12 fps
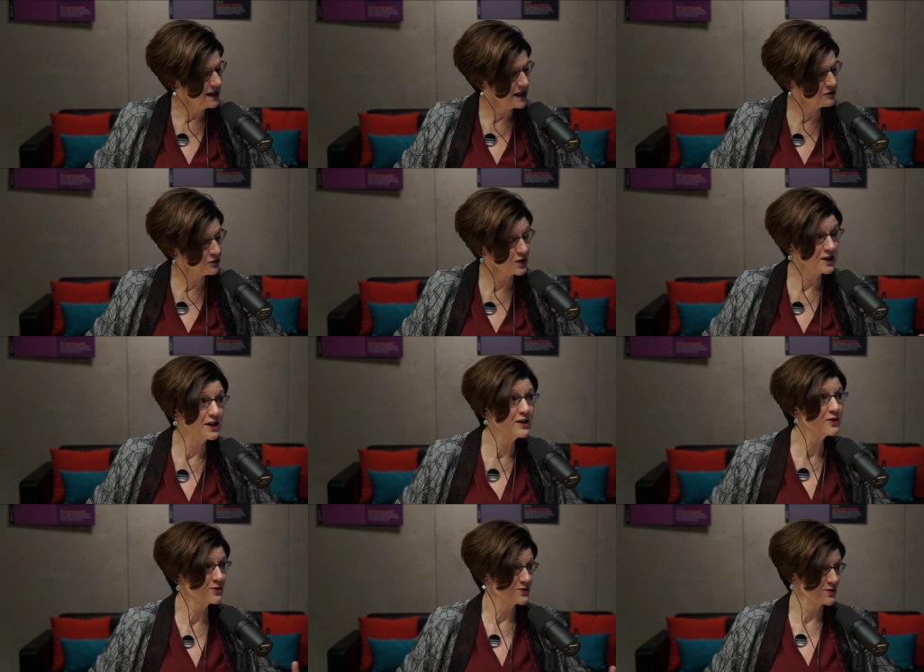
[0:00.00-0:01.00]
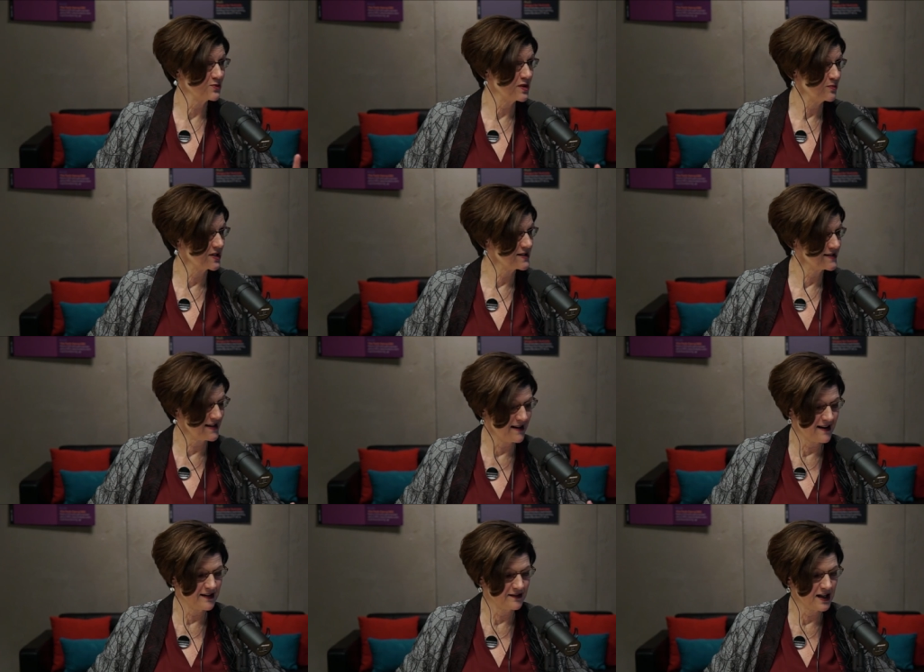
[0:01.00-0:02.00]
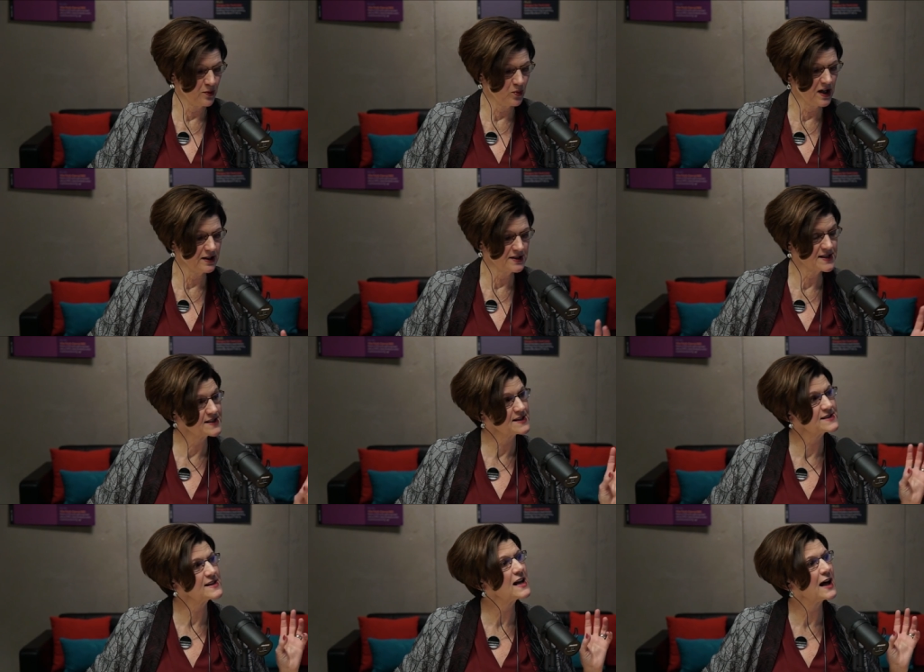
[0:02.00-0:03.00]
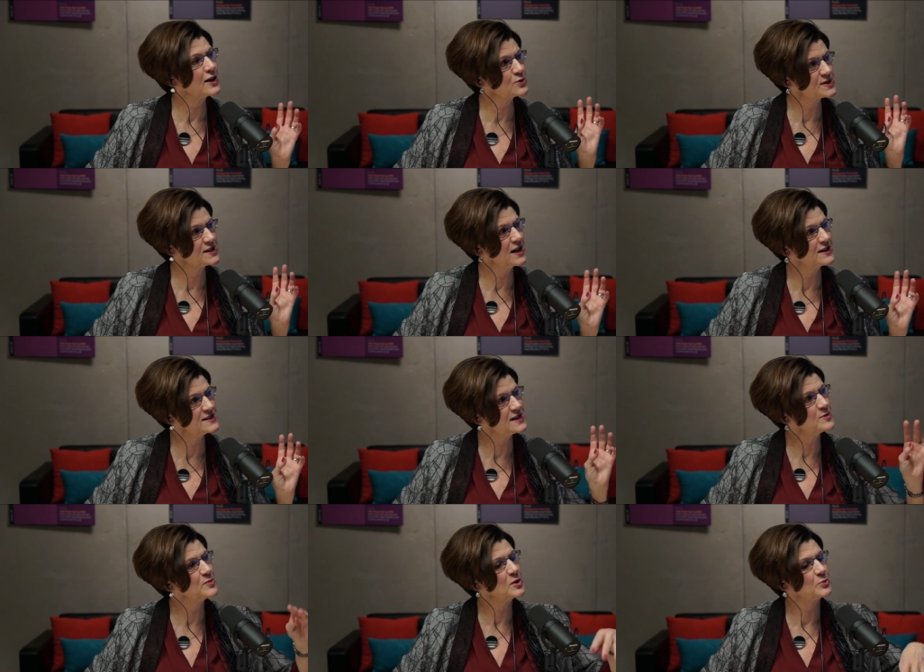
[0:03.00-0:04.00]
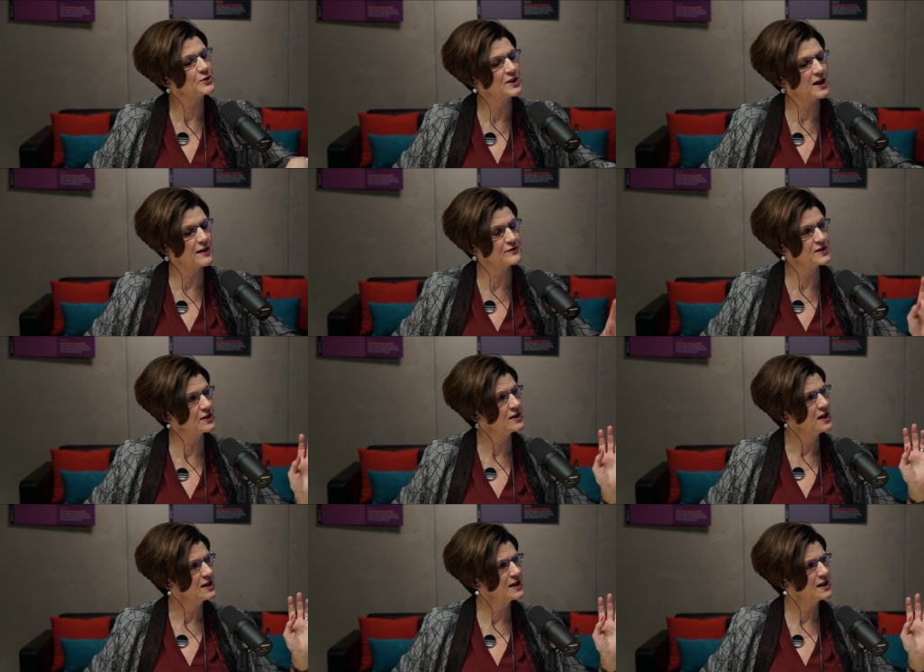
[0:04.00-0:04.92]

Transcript: And for years, we've been saying that, well, it's the CIOs and the IT people that have to,